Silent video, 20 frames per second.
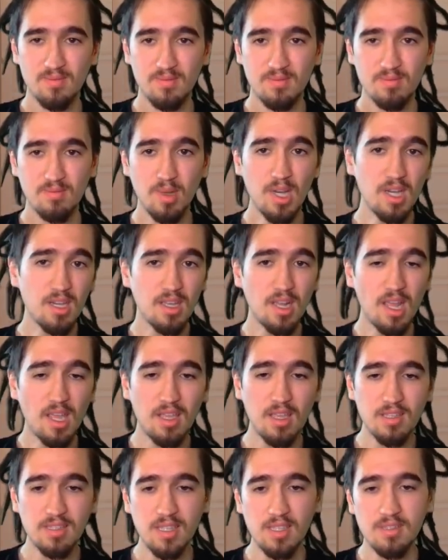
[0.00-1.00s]
But I
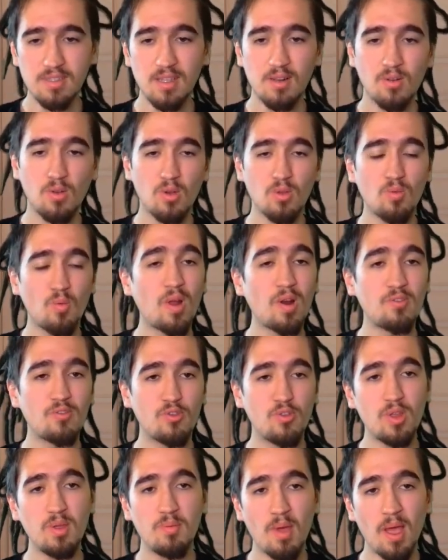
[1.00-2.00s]
guess I still got one
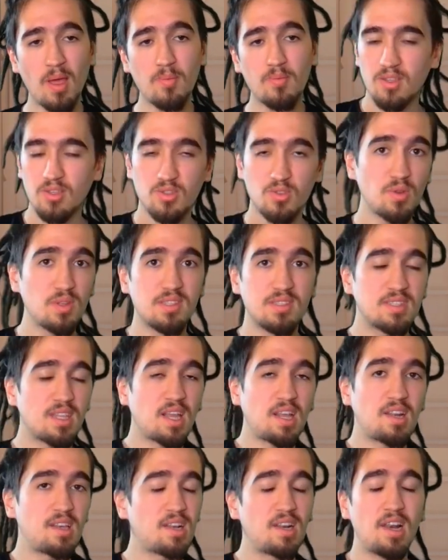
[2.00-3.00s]
free map, so it's
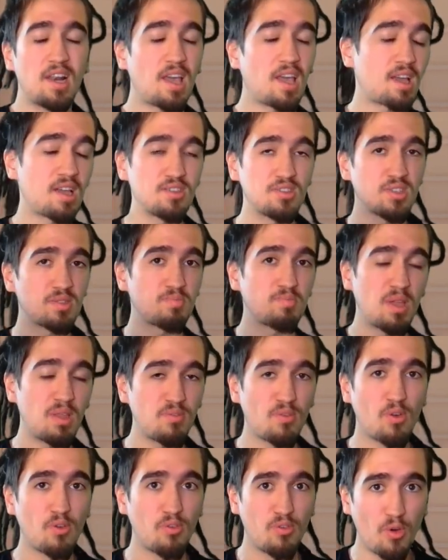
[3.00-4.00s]
technically like I just paid
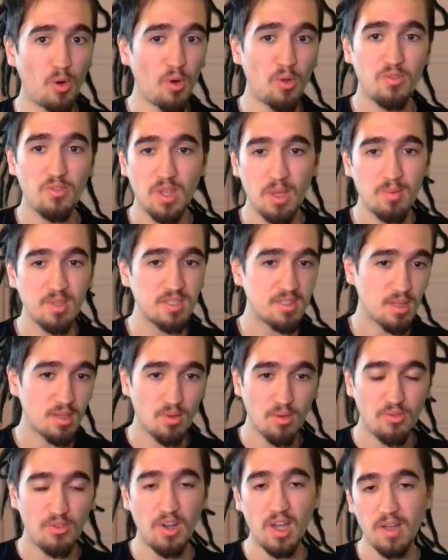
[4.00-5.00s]
for 4 of them instead
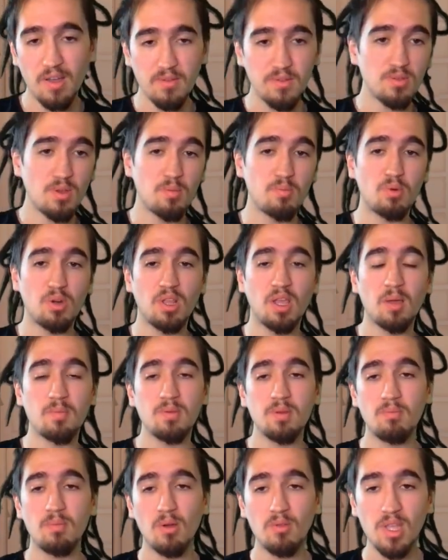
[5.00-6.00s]
of 5, so I'm pretty happy
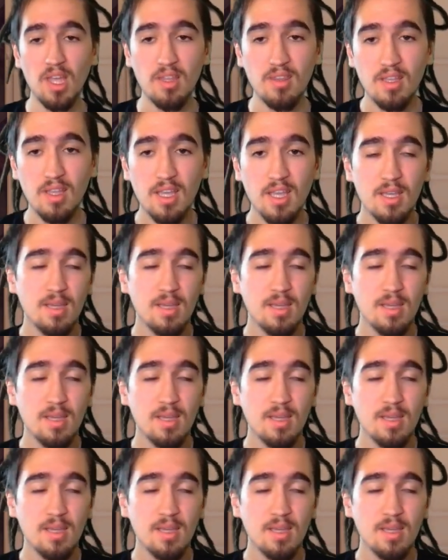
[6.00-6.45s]
about that.